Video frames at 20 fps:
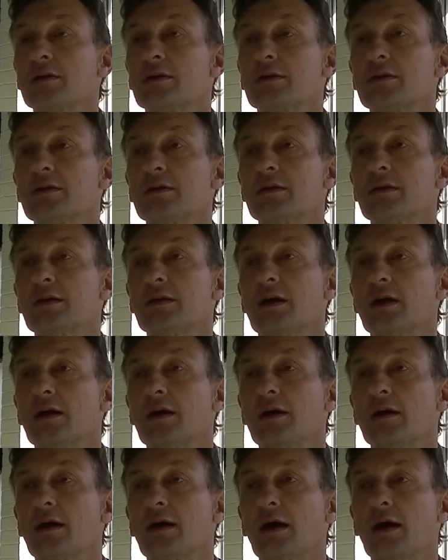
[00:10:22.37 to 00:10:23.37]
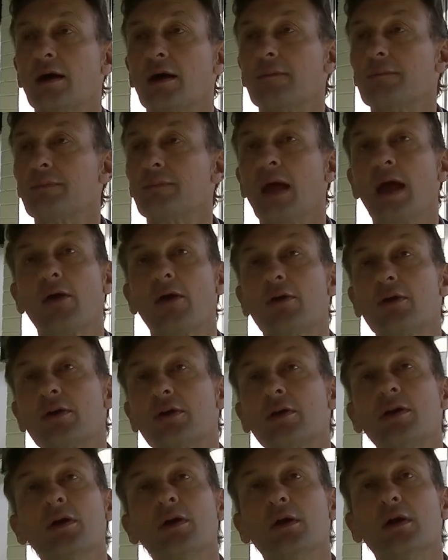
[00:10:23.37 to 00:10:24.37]
to see um,
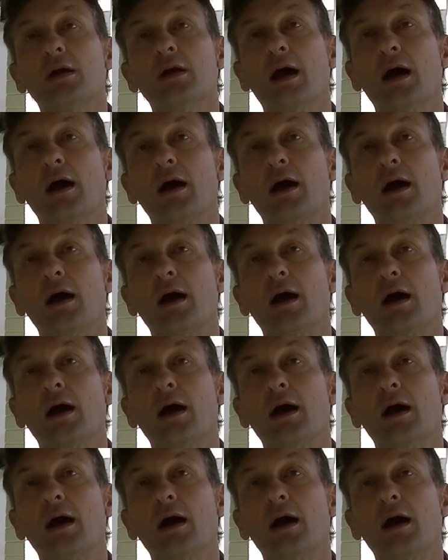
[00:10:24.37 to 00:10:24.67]
Aaron hmm.